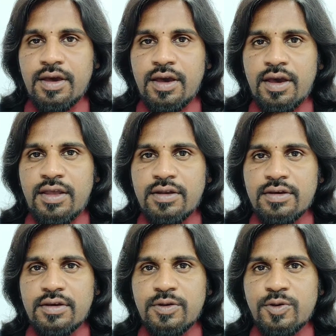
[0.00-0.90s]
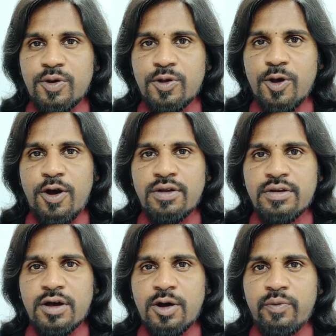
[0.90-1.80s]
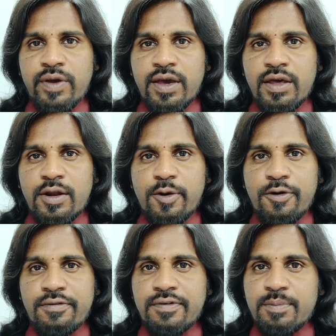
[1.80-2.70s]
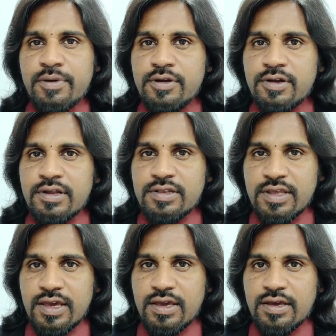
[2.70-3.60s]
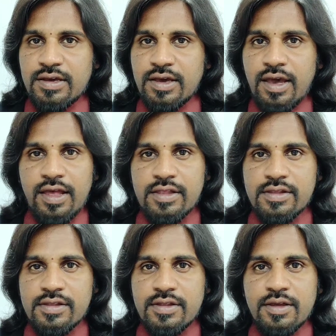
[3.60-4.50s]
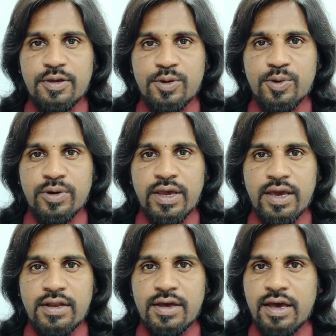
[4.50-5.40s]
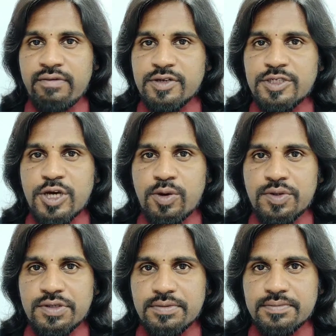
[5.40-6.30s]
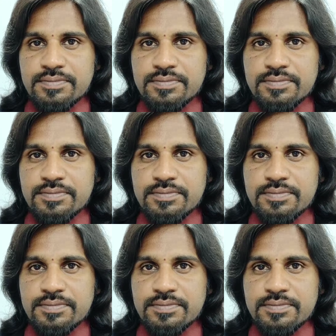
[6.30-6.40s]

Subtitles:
And you are not aware of a particular thing, hence you can have a doubt.